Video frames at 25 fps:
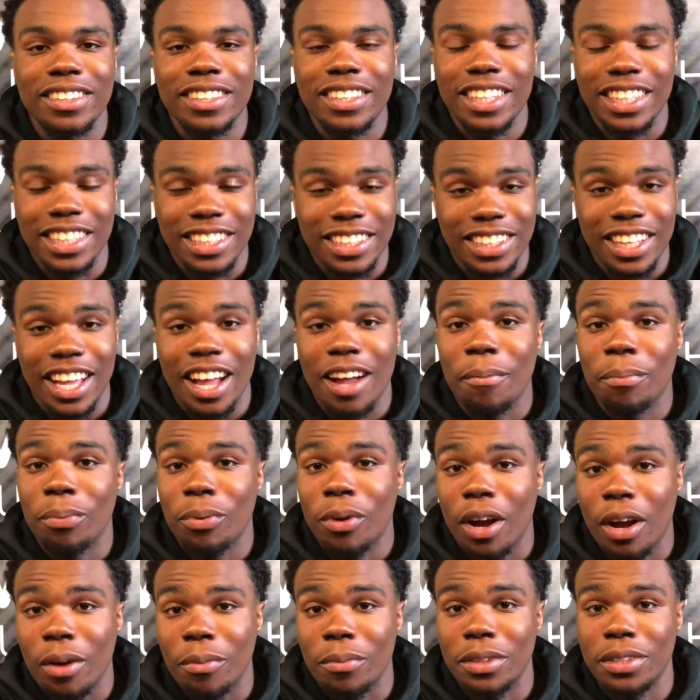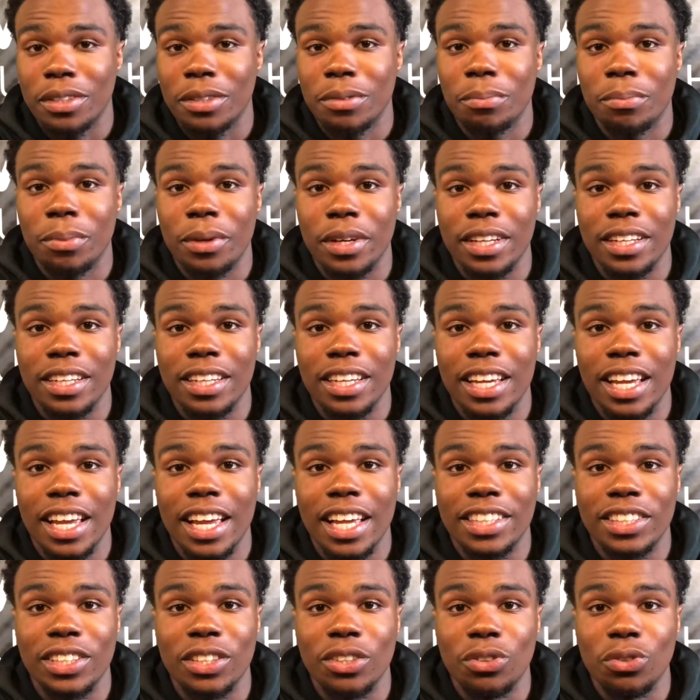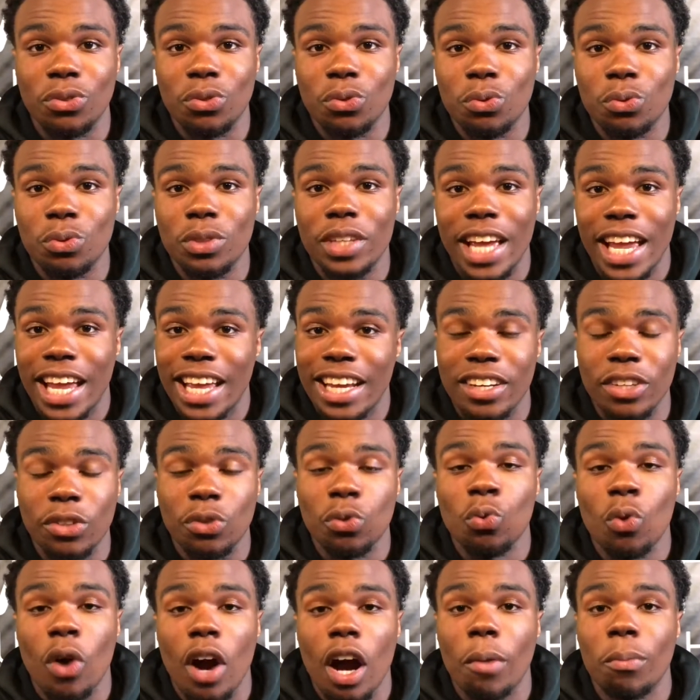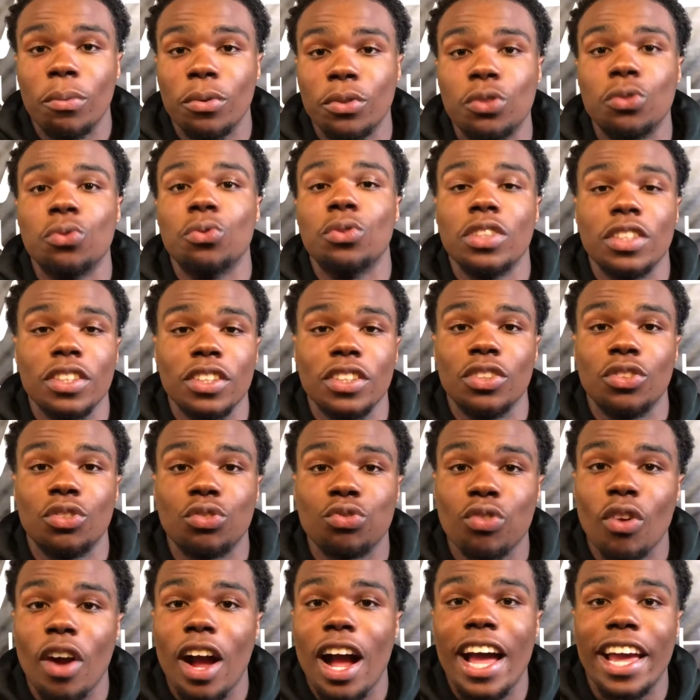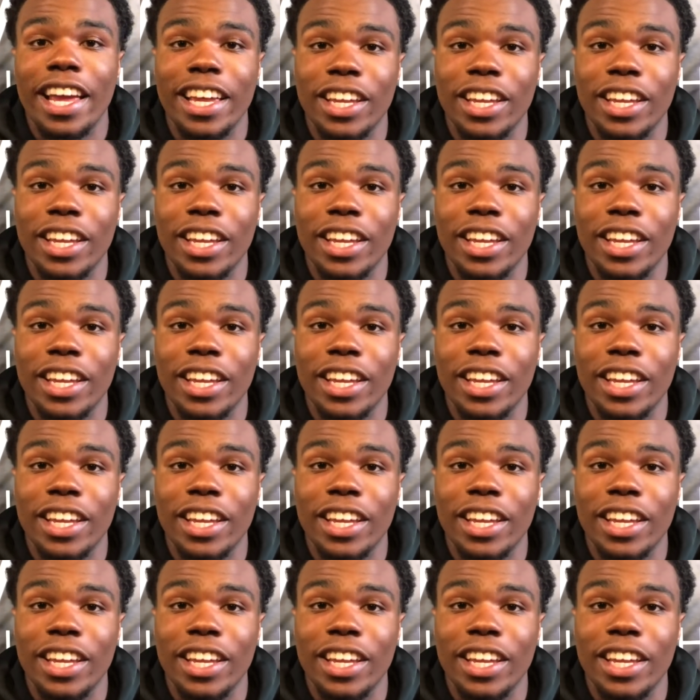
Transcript: is not promised, but it's a new day and a new opportunity to try